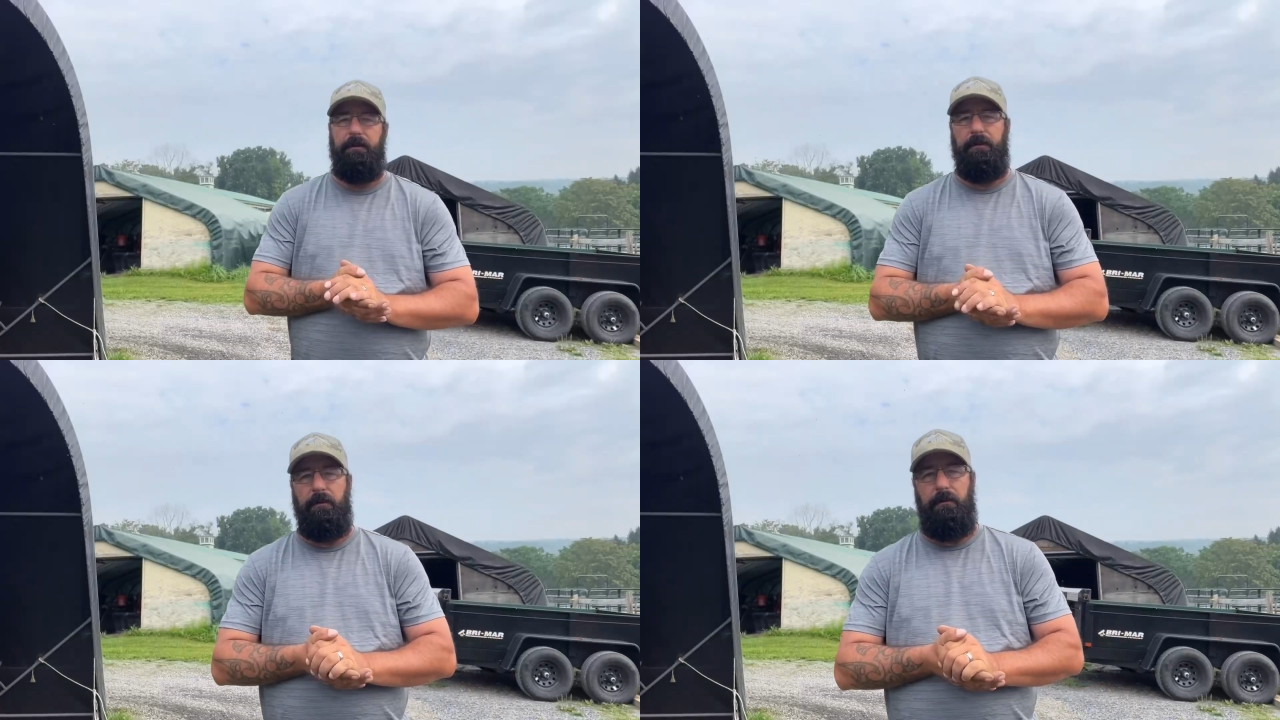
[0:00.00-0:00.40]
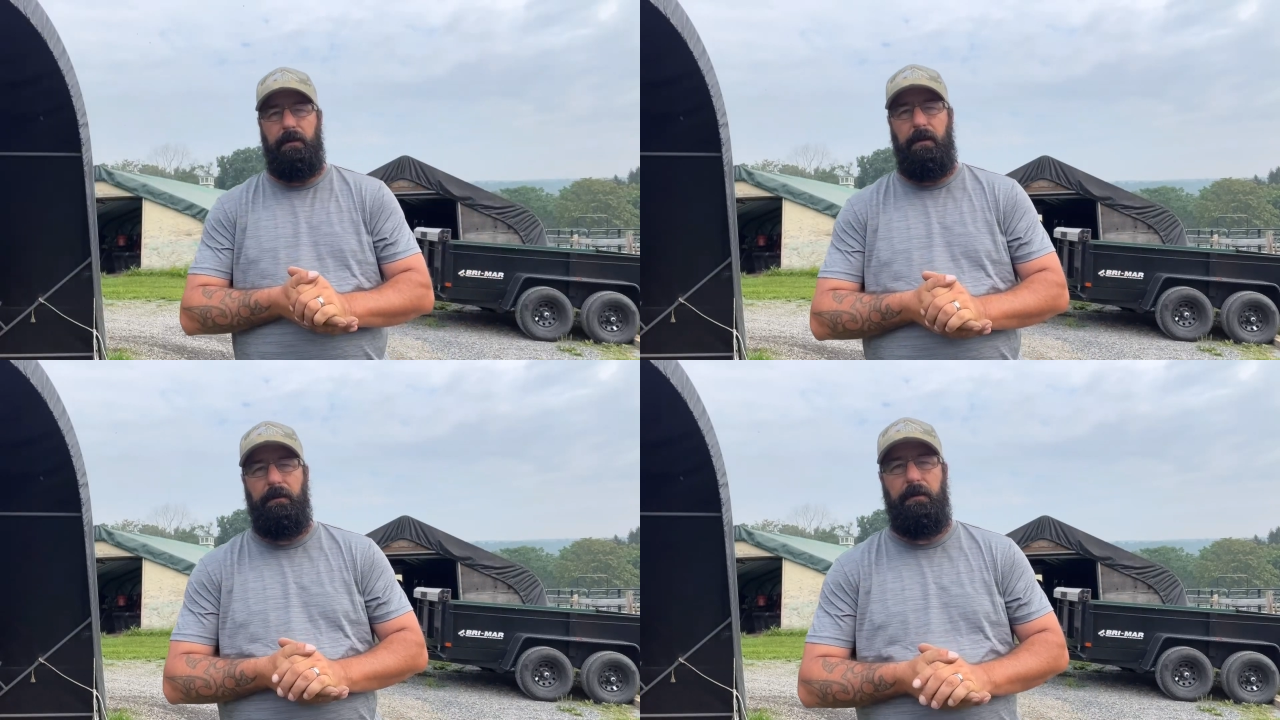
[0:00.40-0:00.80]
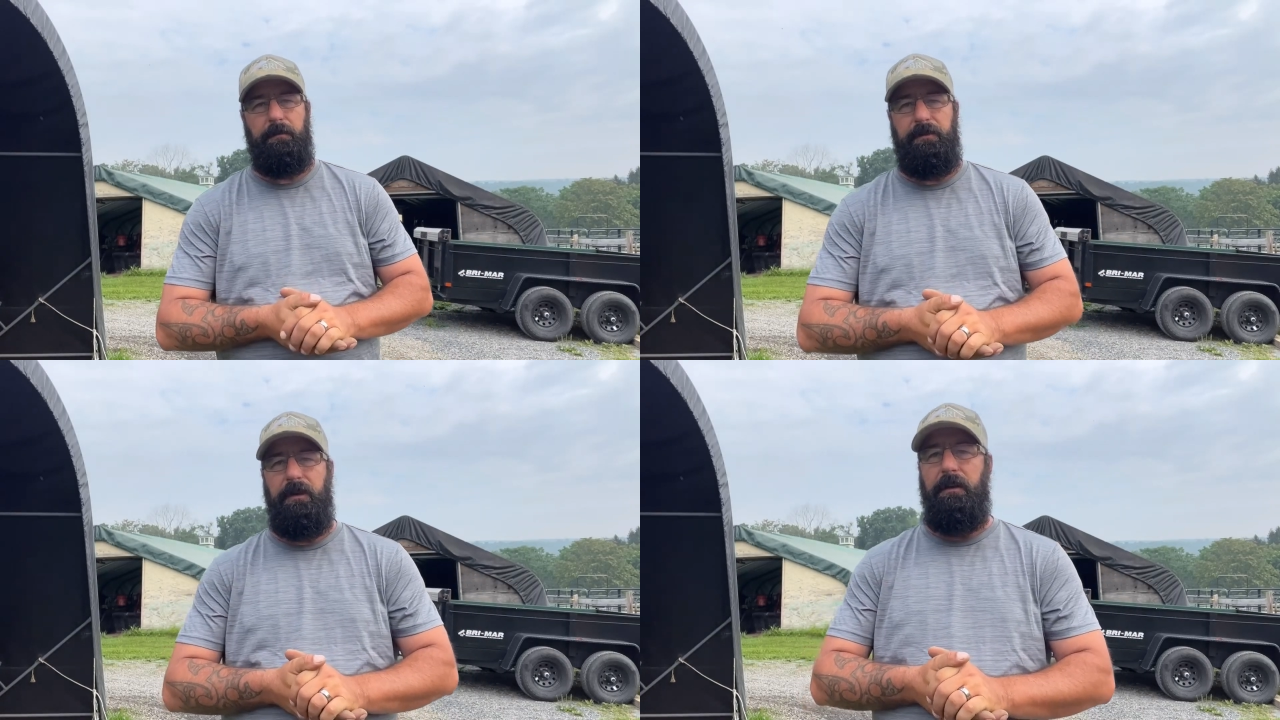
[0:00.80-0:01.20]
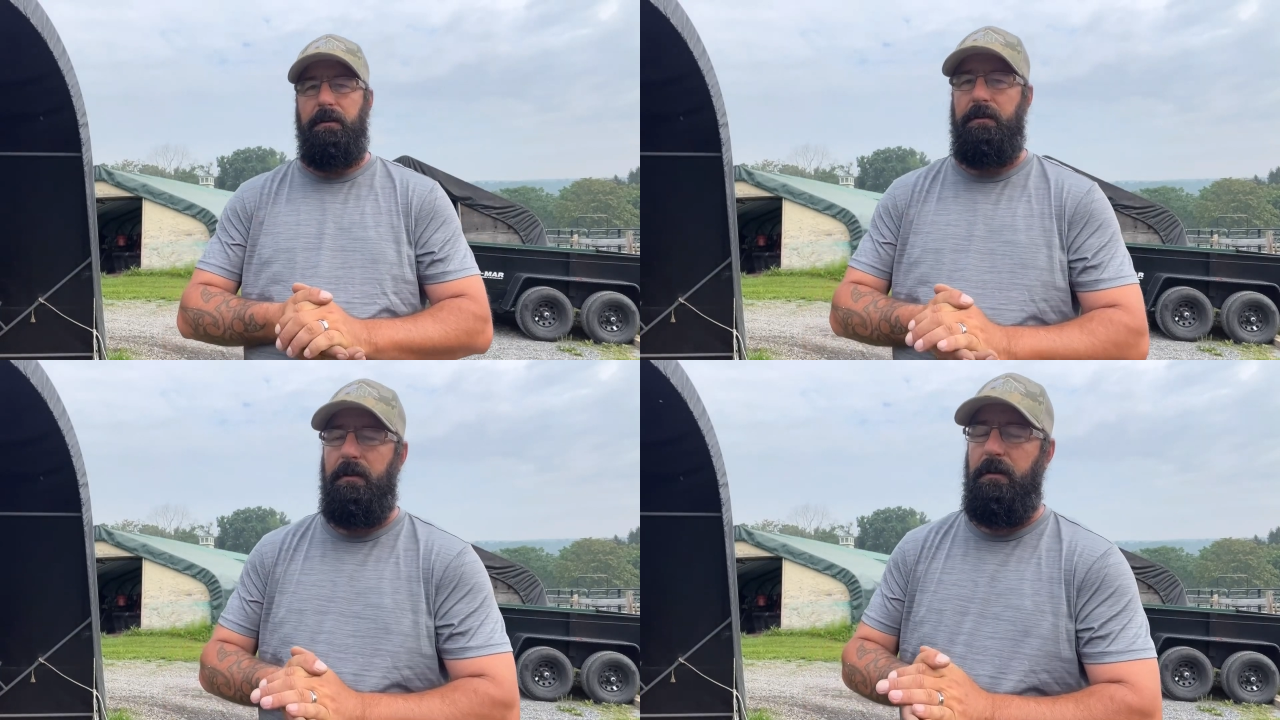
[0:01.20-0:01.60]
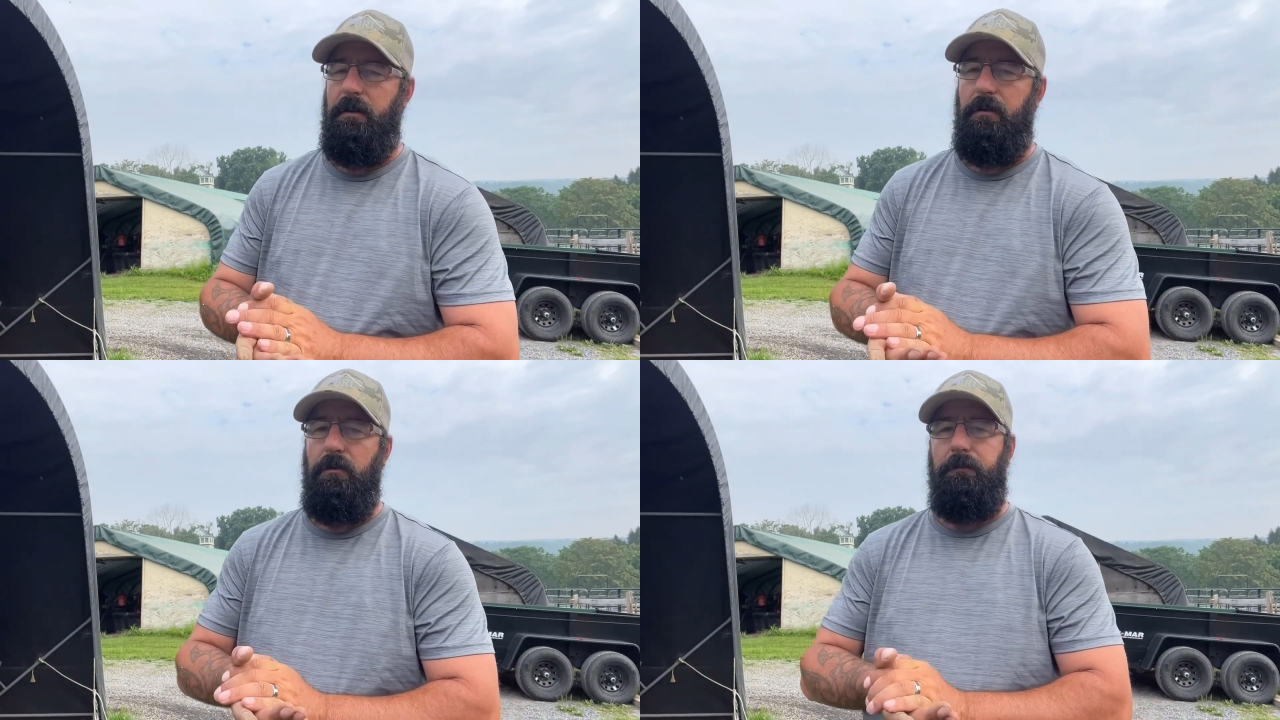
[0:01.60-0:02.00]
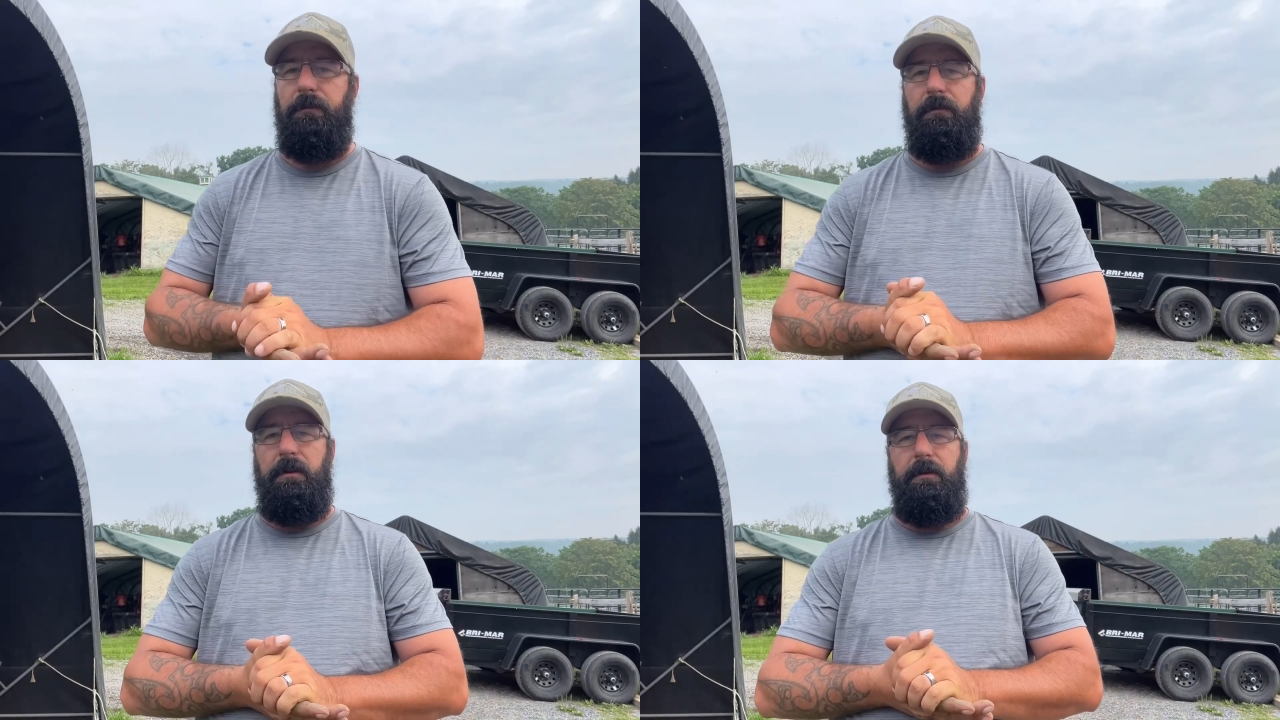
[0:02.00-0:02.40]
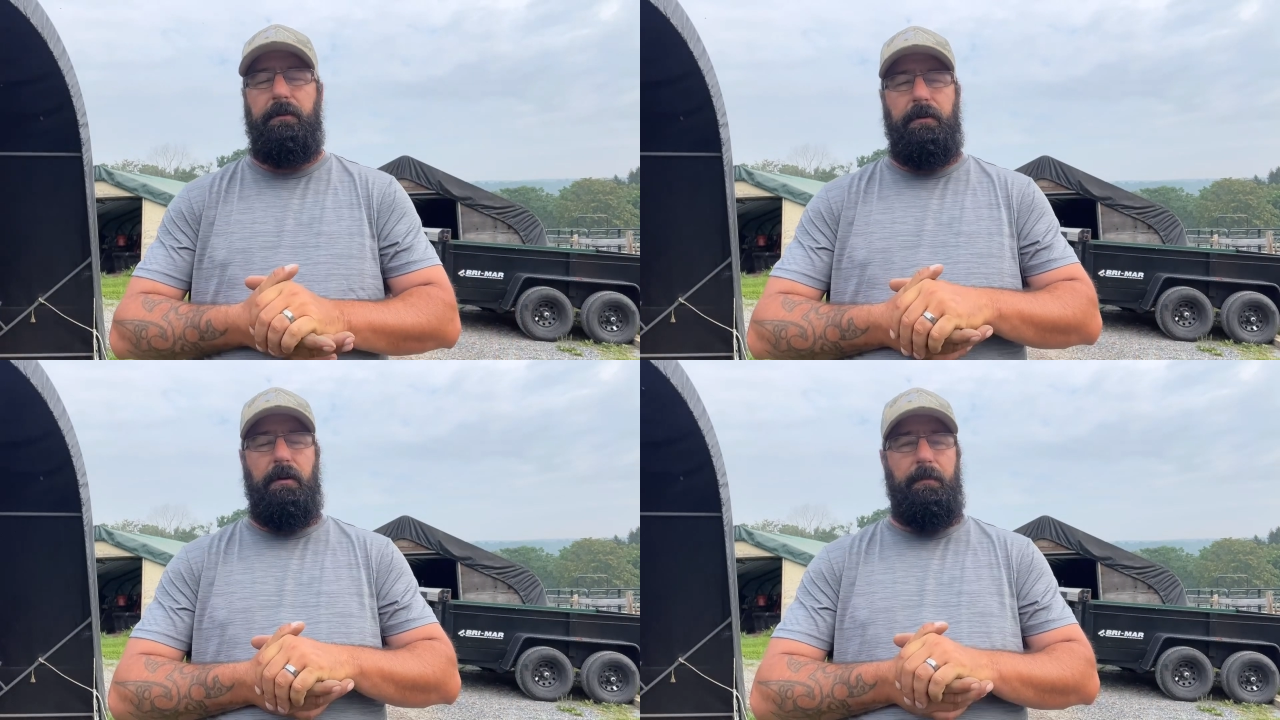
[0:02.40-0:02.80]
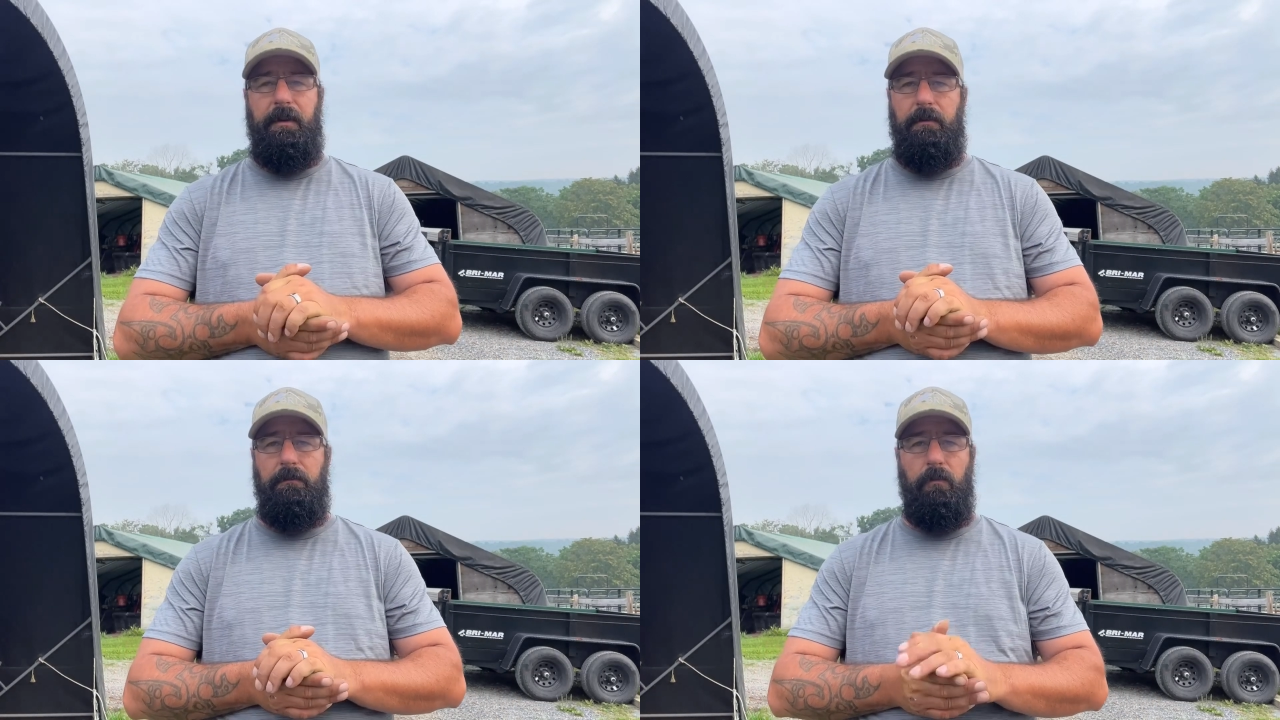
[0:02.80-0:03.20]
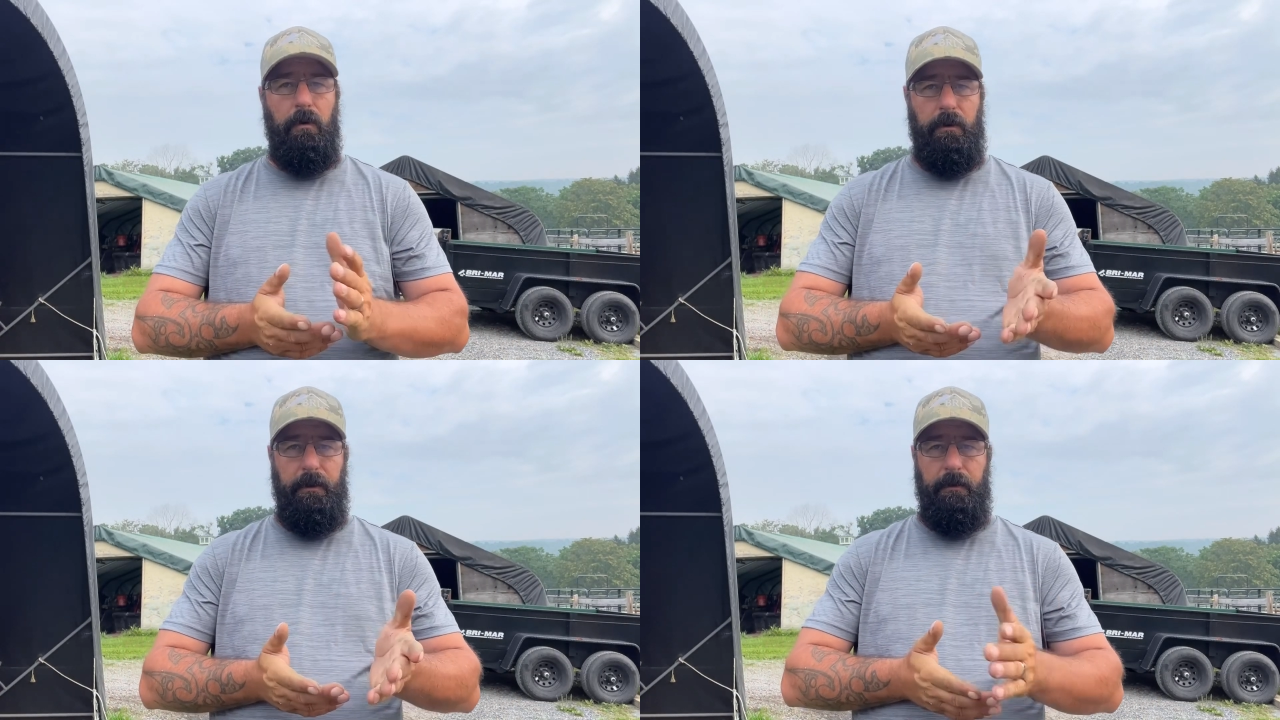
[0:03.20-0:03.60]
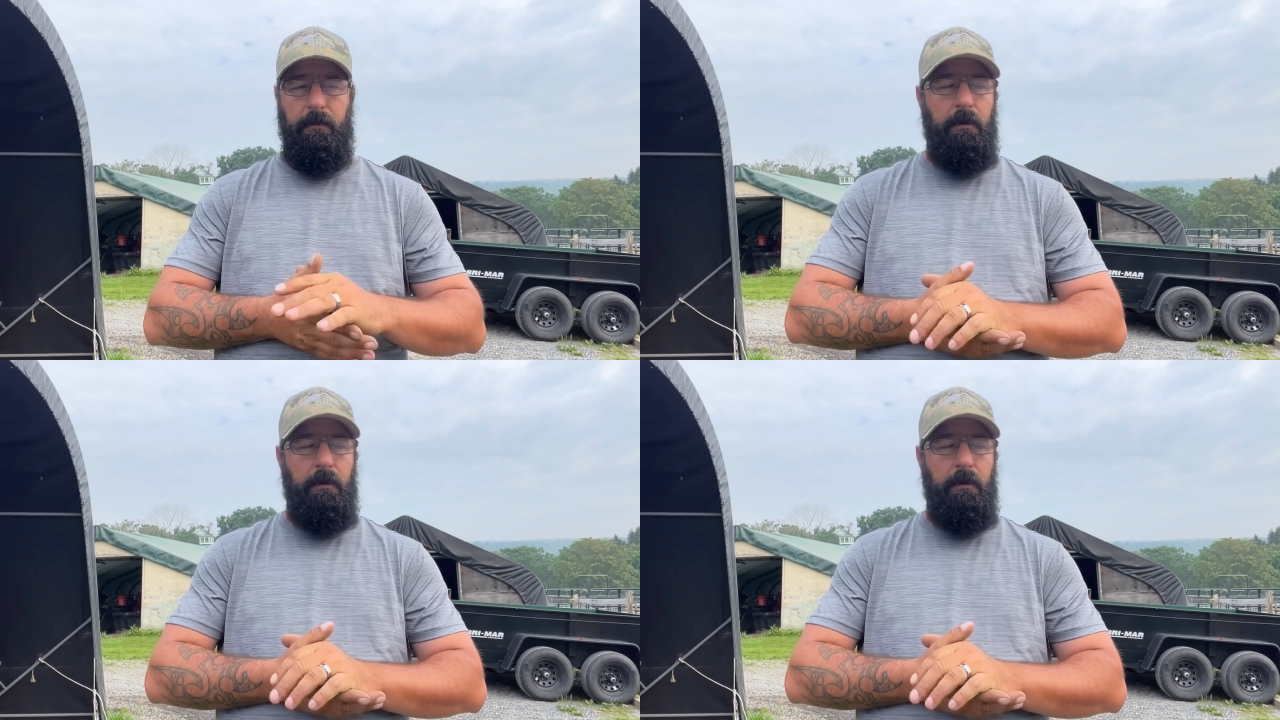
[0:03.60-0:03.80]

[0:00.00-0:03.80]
So now that I'm done goofing around here, working,